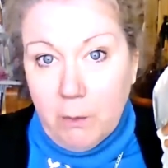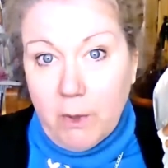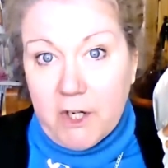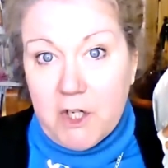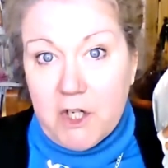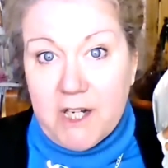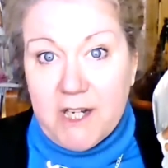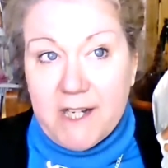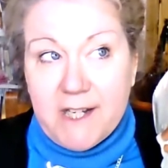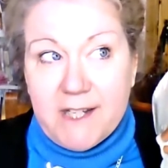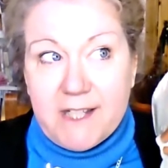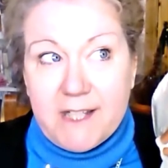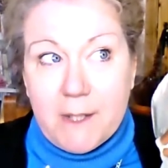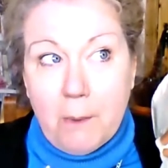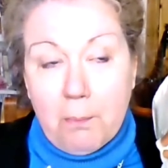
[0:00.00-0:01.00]
which
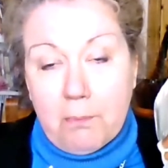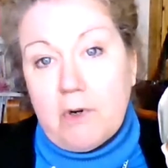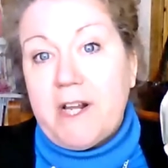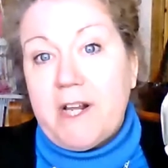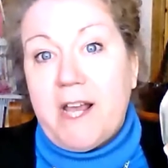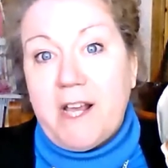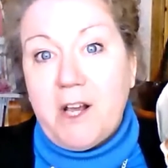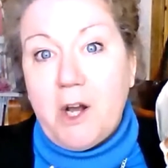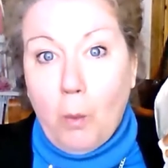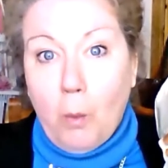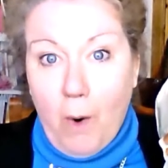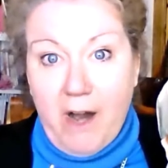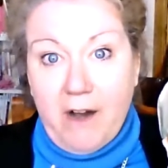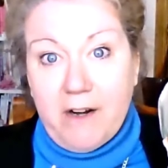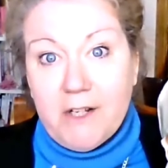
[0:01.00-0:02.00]
is bringing
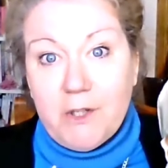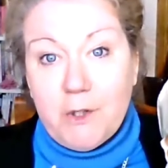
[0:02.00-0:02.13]
awareness